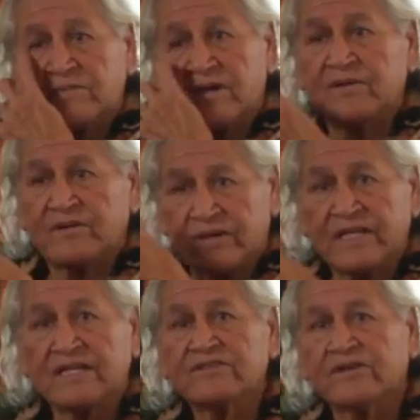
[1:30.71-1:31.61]
Maybe we
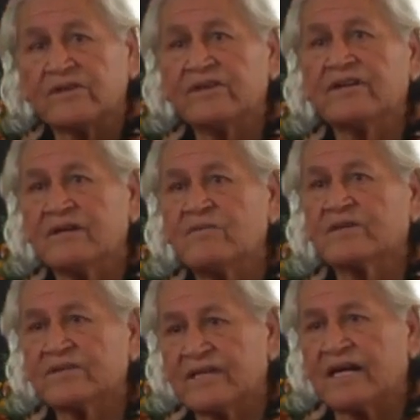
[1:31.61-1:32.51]
need to learn
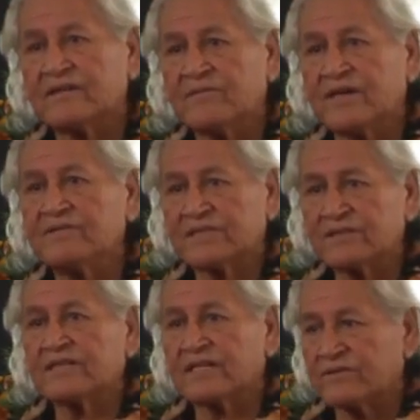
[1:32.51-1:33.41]
about that. Maybe
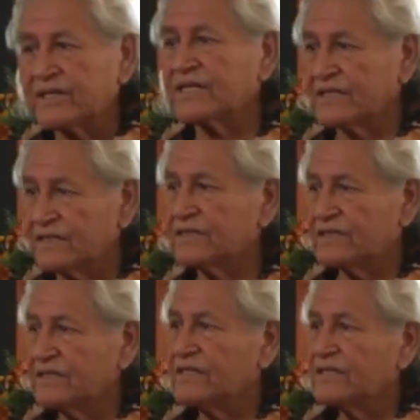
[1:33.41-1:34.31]
so that we can
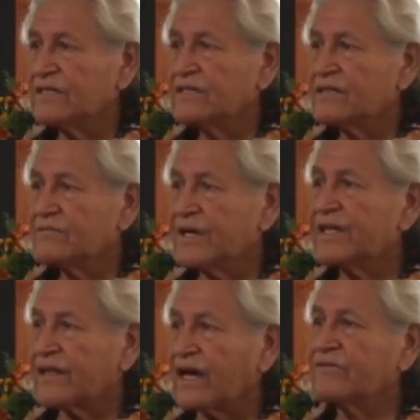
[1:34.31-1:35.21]
be
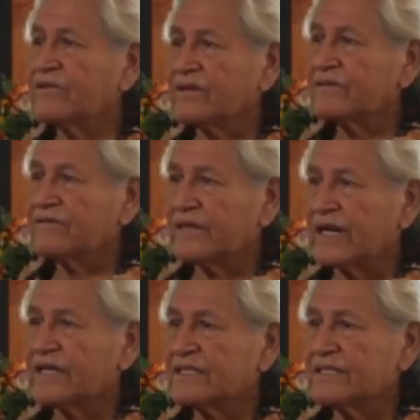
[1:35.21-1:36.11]
thankful for
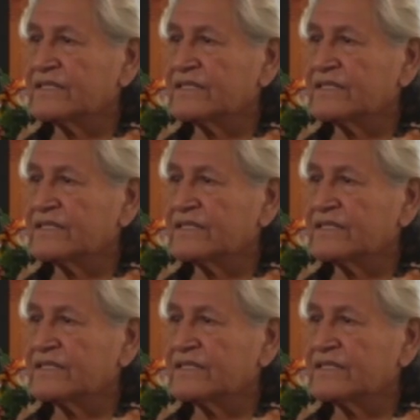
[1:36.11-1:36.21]
that,